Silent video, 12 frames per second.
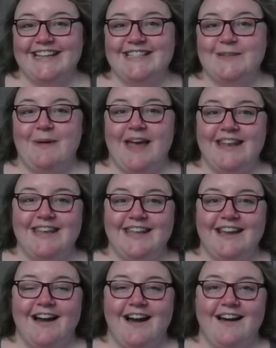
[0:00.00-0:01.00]

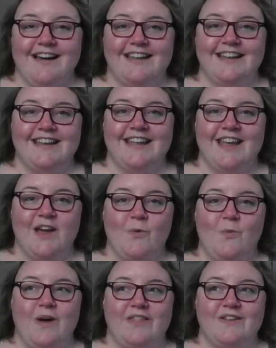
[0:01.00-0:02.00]
depending on
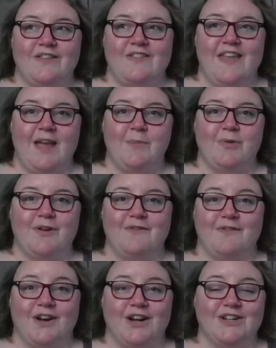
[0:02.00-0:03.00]
whether they
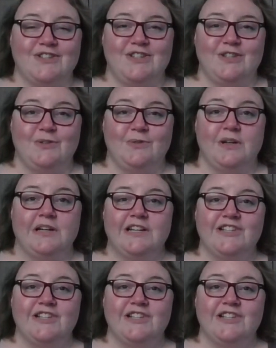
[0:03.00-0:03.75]
prefer to